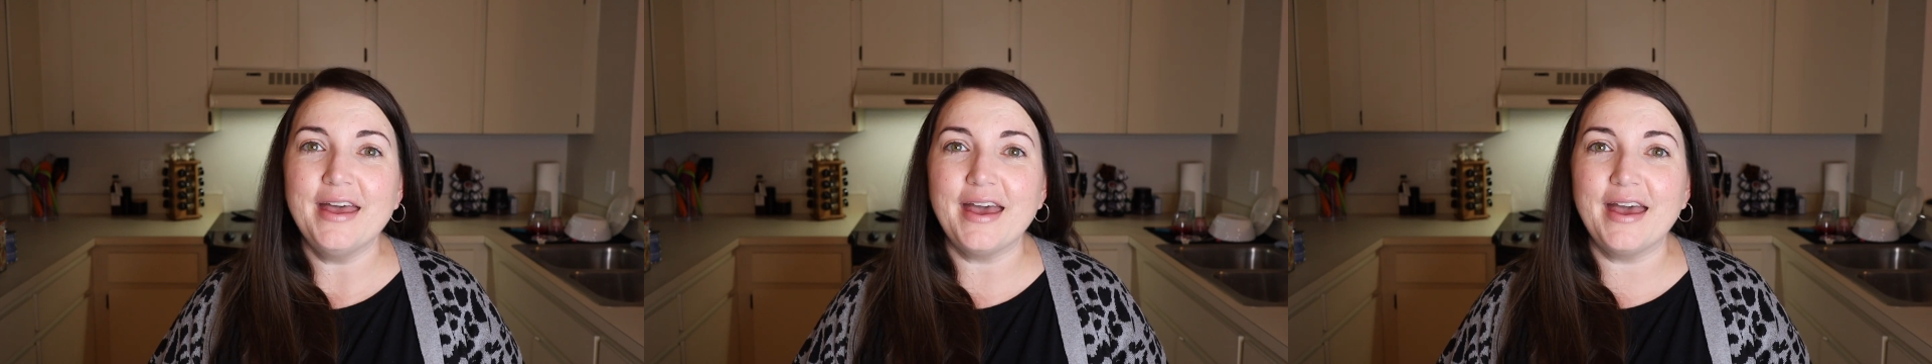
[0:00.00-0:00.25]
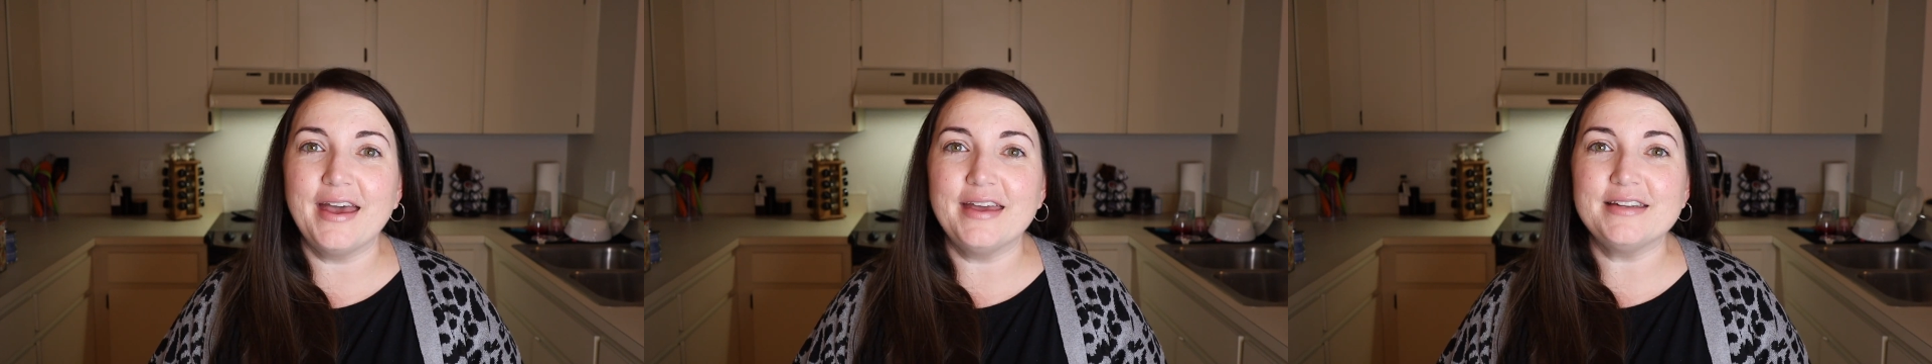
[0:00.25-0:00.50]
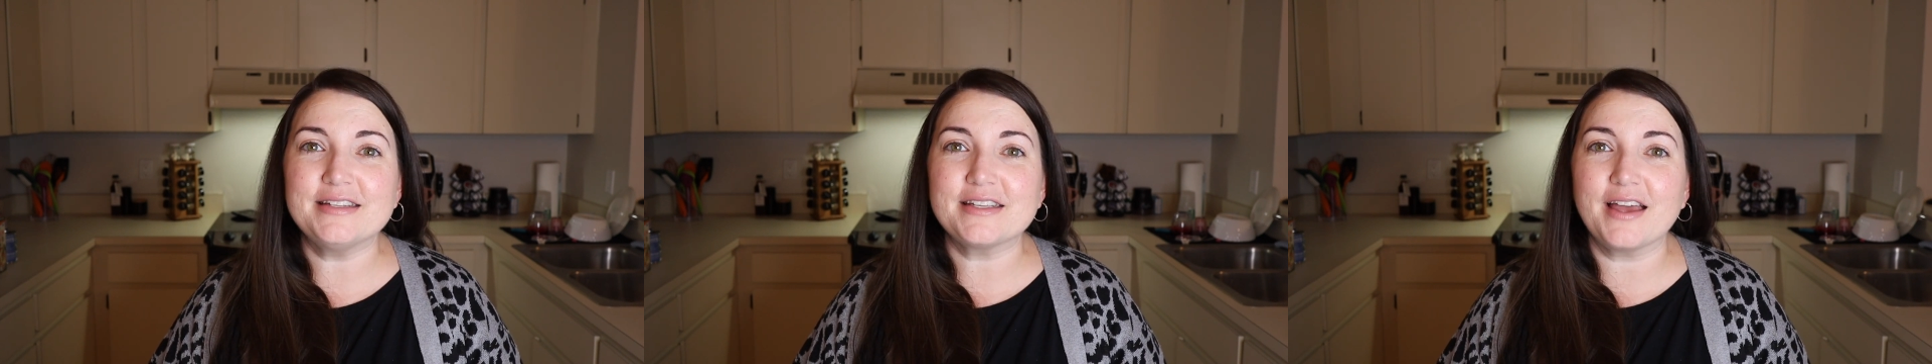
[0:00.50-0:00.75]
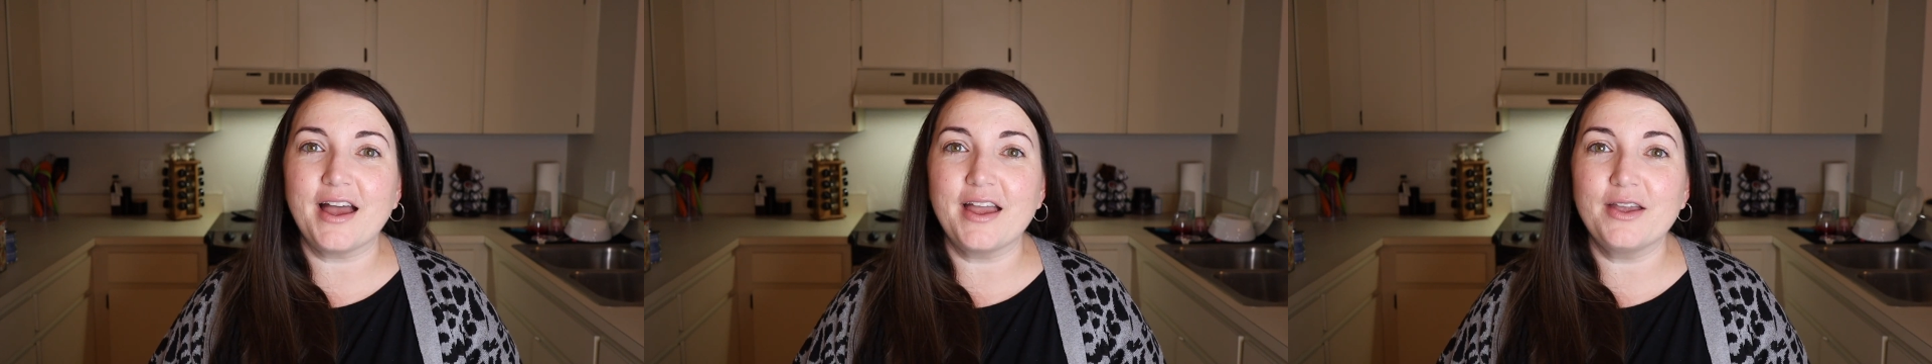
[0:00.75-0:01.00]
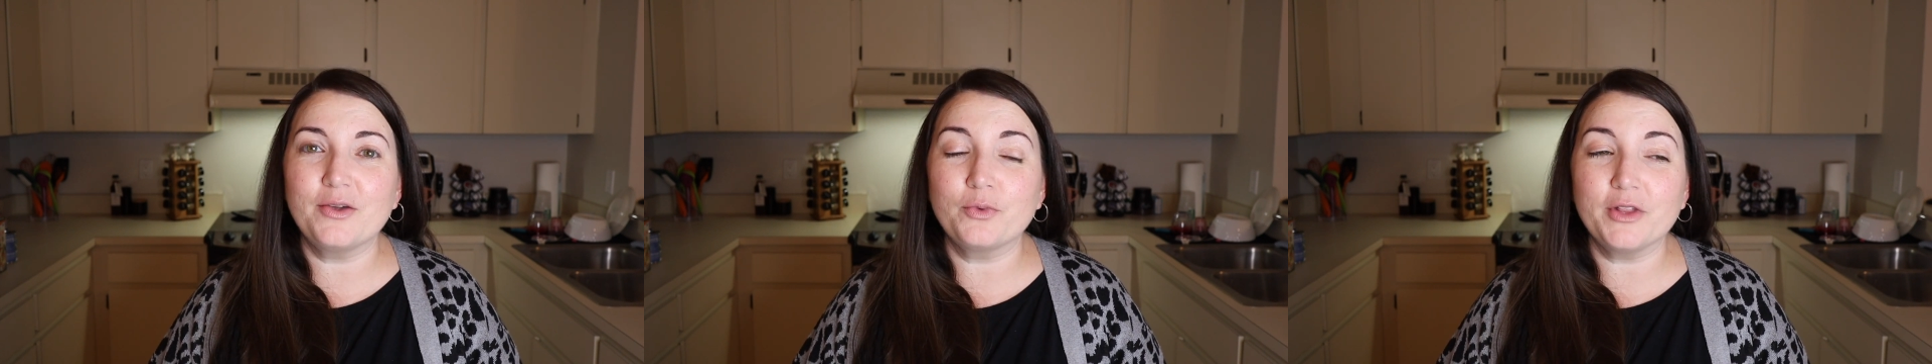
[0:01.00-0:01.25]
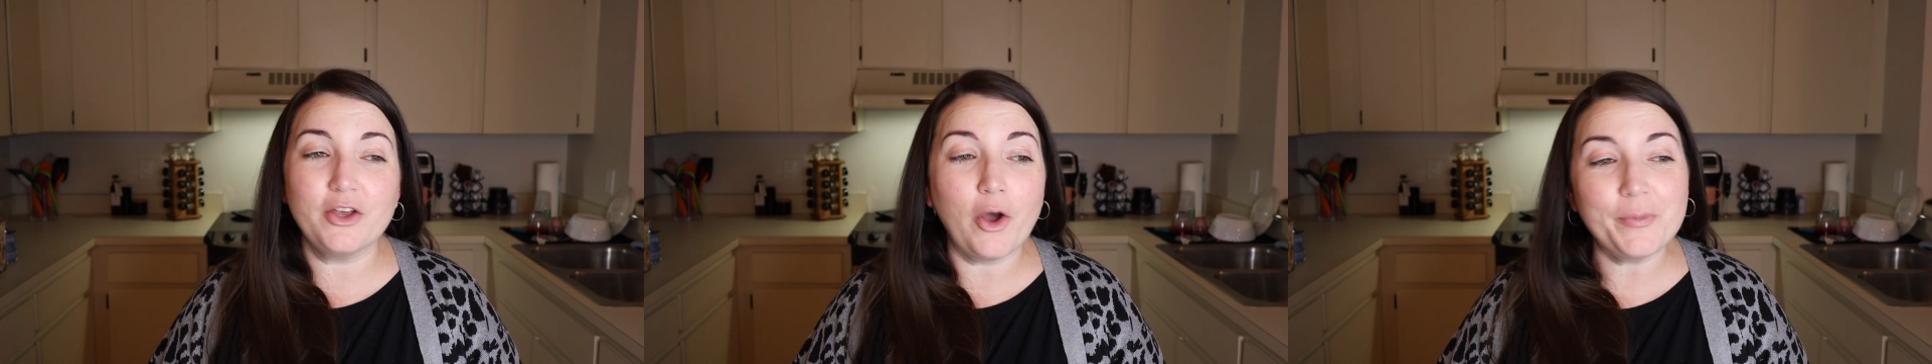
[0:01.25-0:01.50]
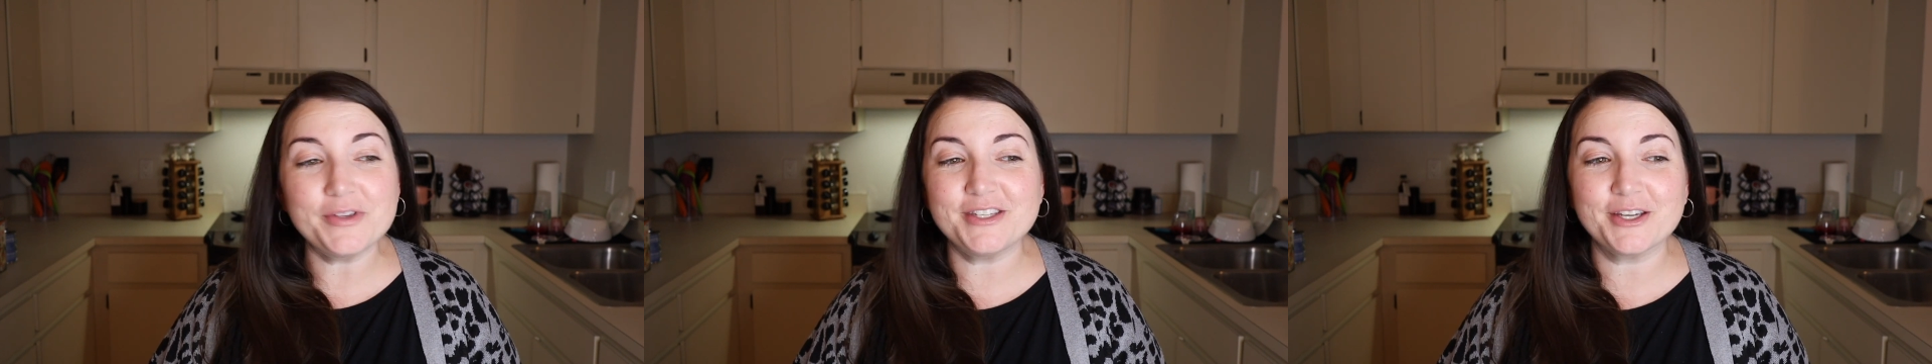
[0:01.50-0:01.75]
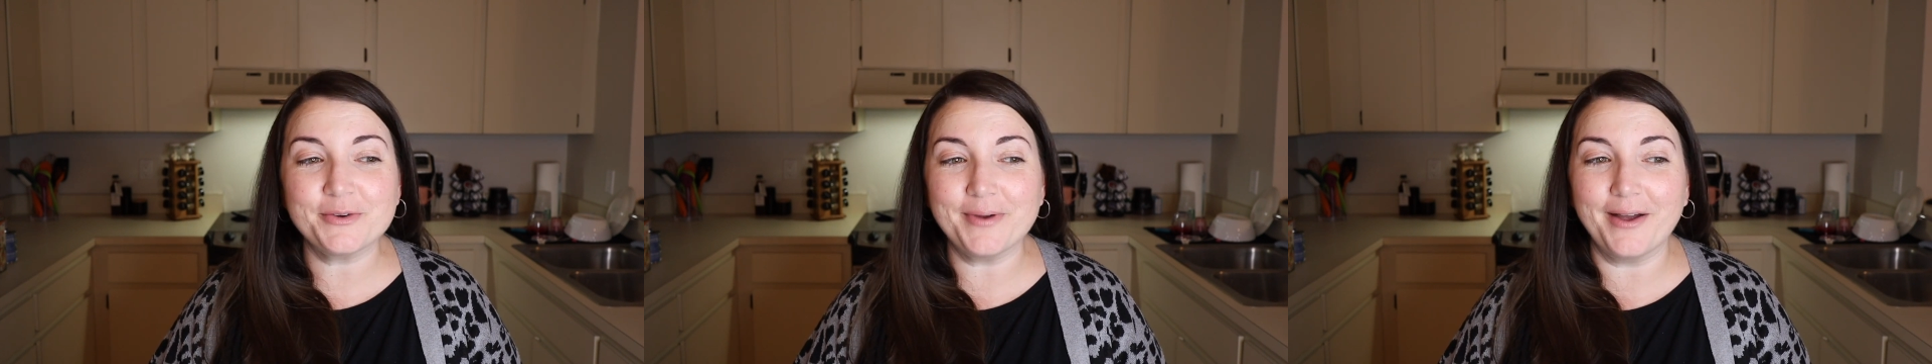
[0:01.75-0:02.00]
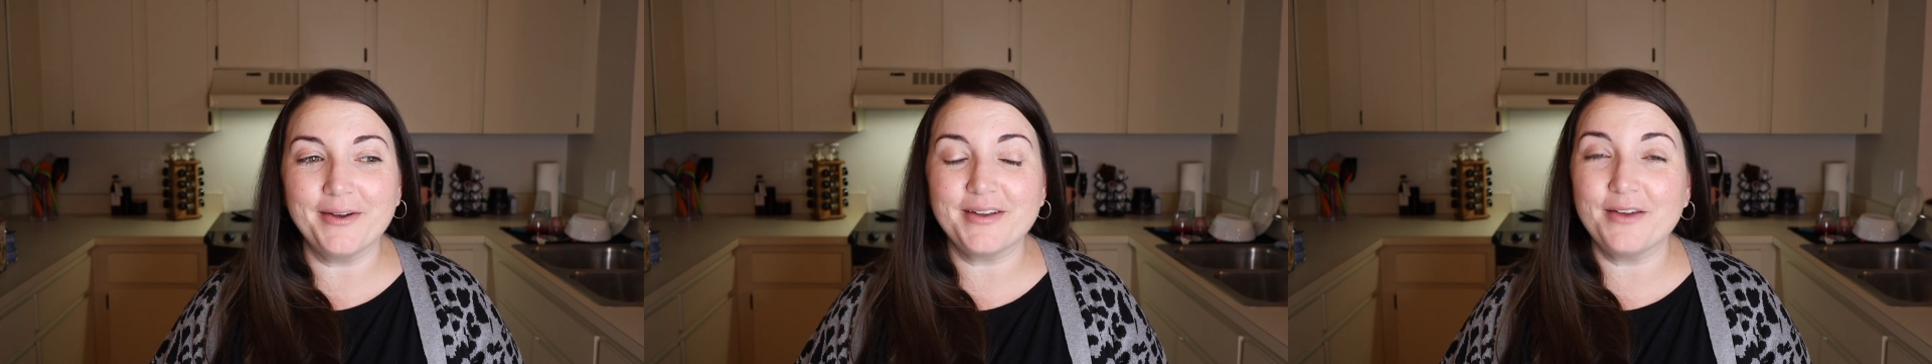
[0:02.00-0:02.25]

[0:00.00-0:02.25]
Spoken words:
And I really hope you stick around.